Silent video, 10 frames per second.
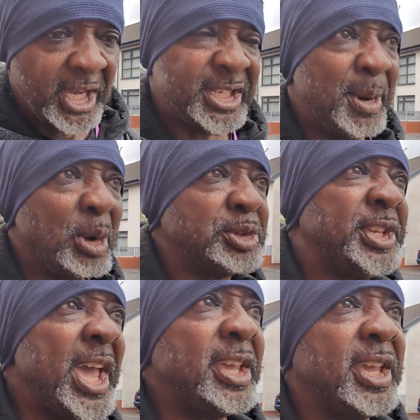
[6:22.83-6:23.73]
It's about
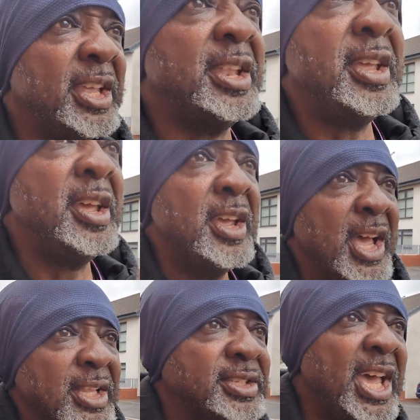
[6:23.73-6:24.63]
taking
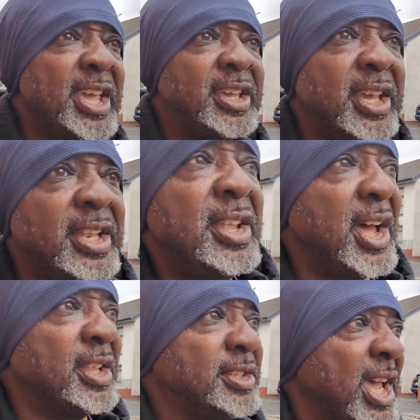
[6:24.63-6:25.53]
and taking
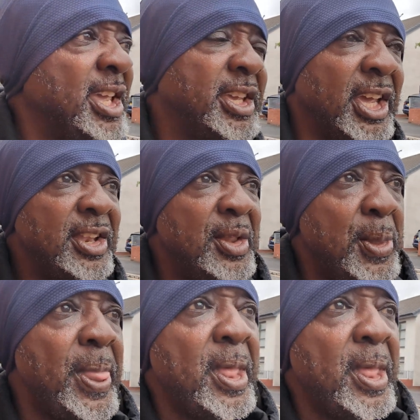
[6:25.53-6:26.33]
and taking.